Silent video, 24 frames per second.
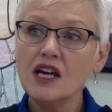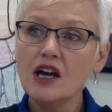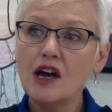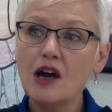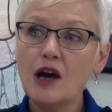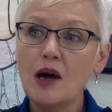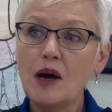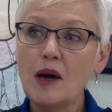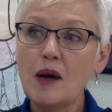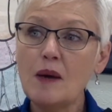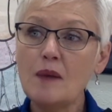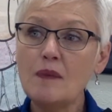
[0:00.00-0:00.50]

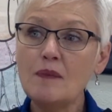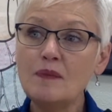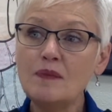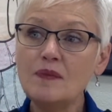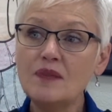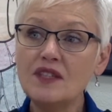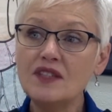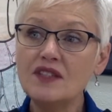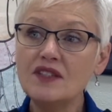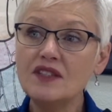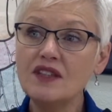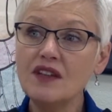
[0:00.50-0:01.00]

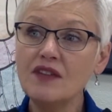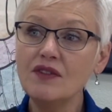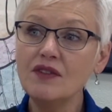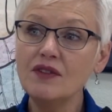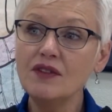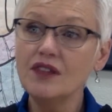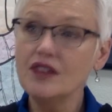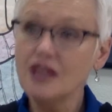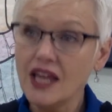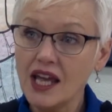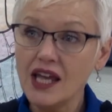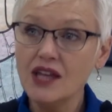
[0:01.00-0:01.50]

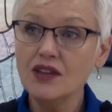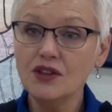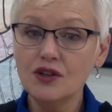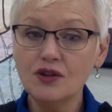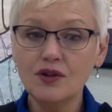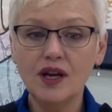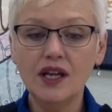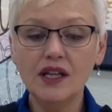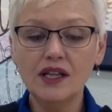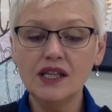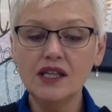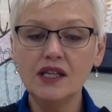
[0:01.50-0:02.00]
The 8th
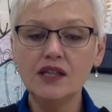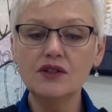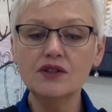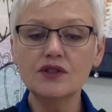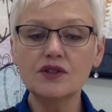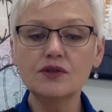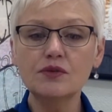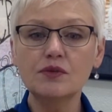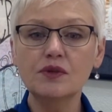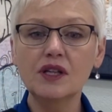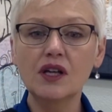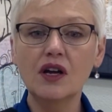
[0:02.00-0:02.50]
grade
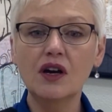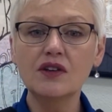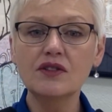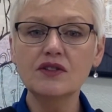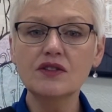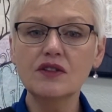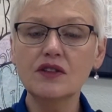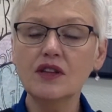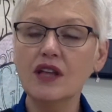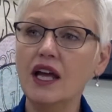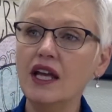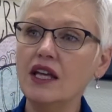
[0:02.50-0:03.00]
leaders would
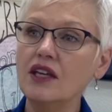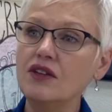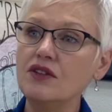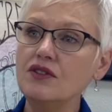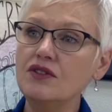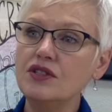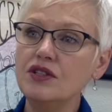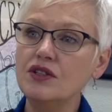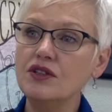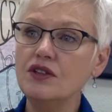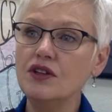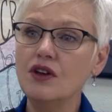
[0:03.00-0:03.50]
also like you
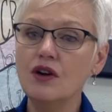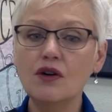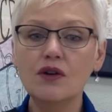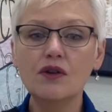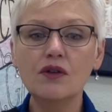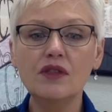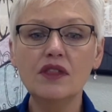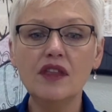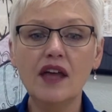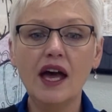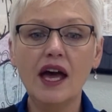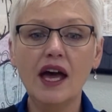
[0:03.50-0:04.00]
to know
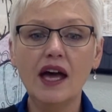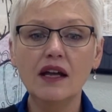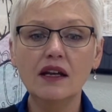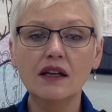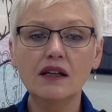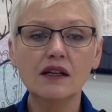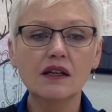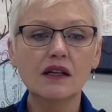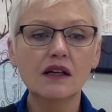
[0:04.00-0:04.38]
that